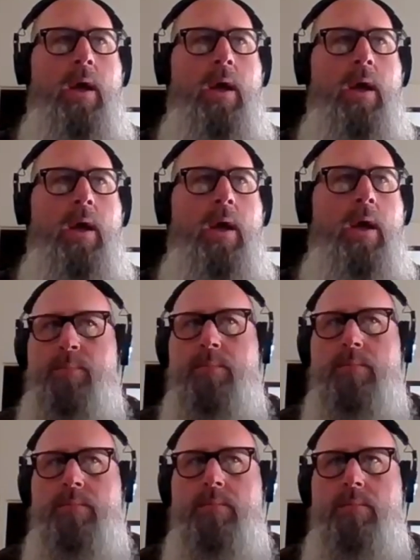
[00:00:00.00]

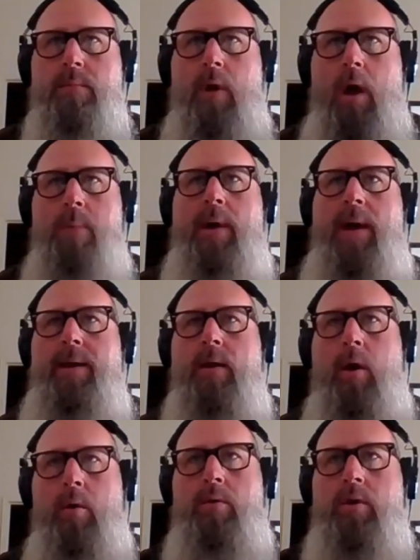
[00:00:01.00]
ended up on
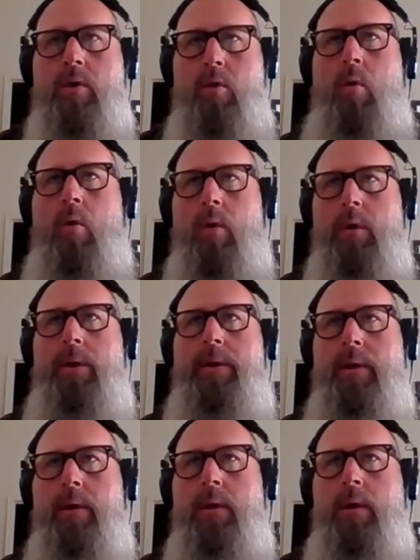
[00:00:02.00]
my own accord.
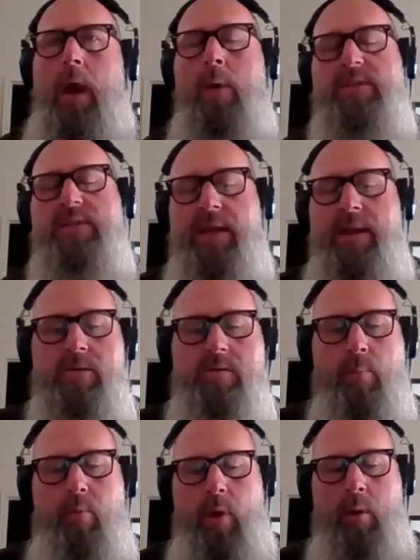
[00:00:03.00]
I was getting to a
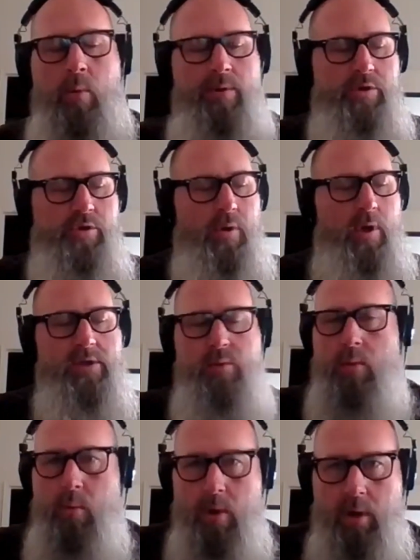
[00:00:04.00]
point where the drugs
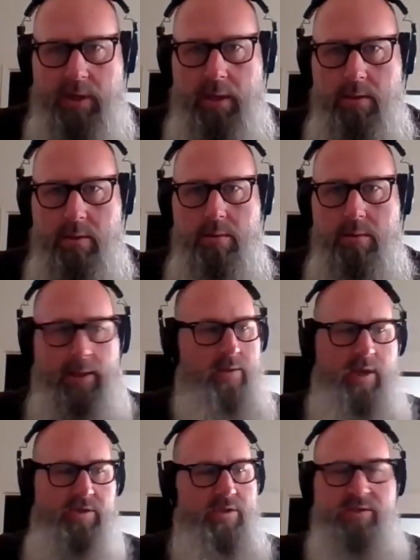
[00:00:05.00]
weren't working. Like
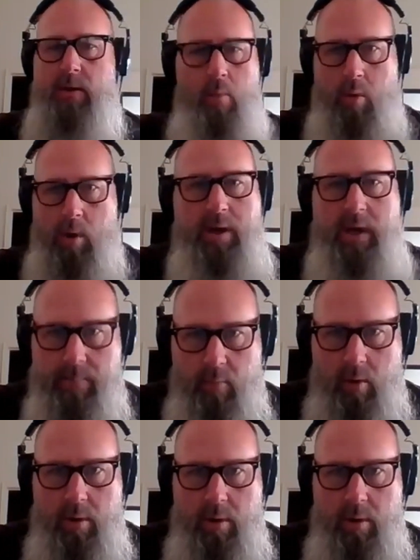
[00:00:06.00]
they just didn't work anymore.